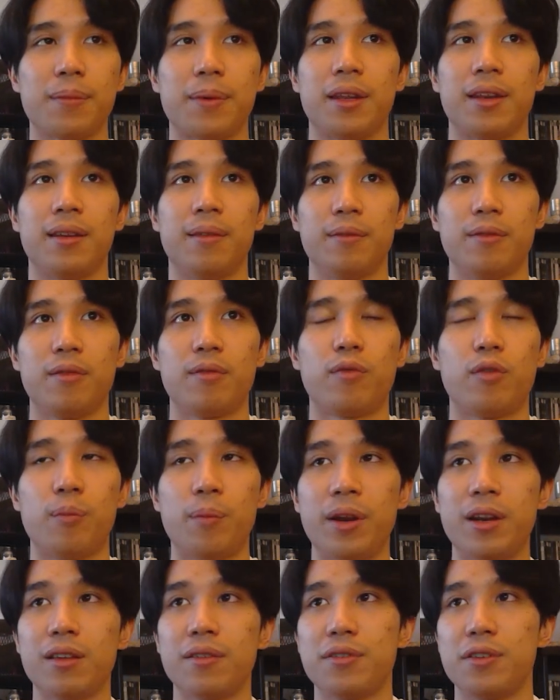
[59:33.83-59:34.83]
And for
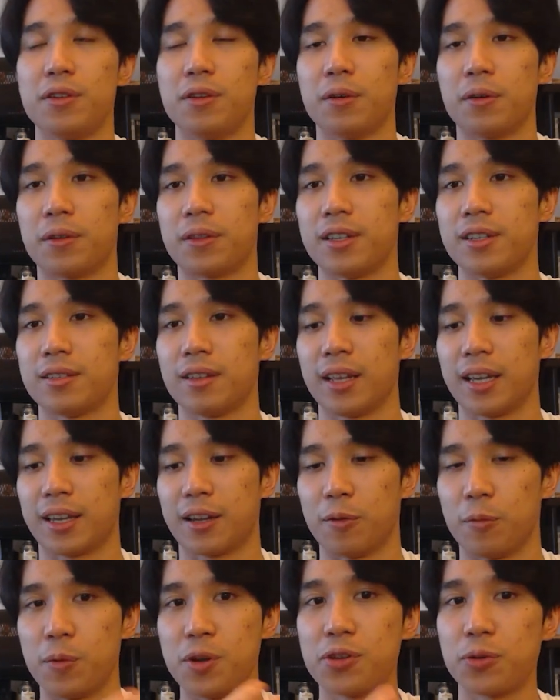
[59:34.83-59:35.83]
many of you there's like
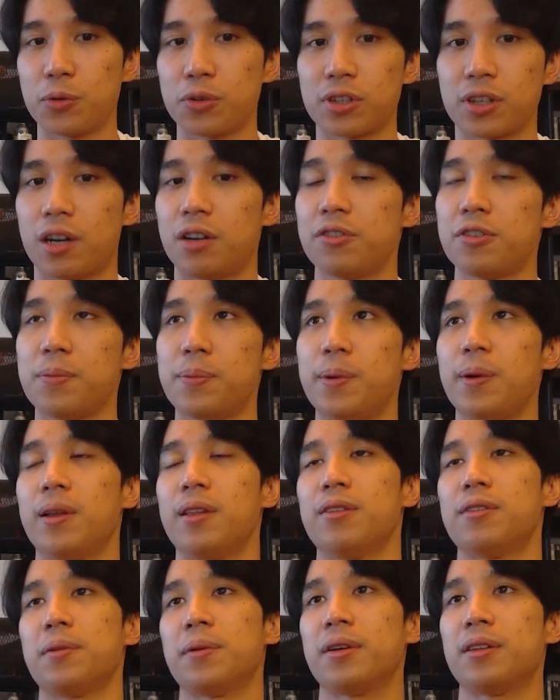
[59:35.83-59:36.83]
a resource cost you put
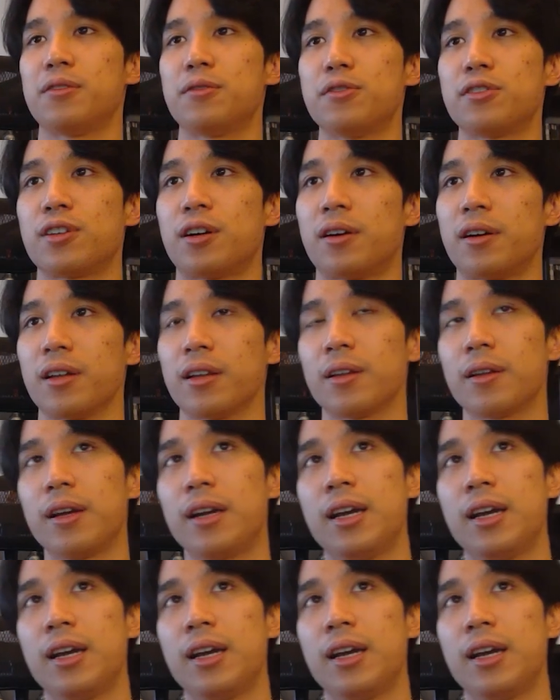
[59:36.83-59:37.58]
into it to start it.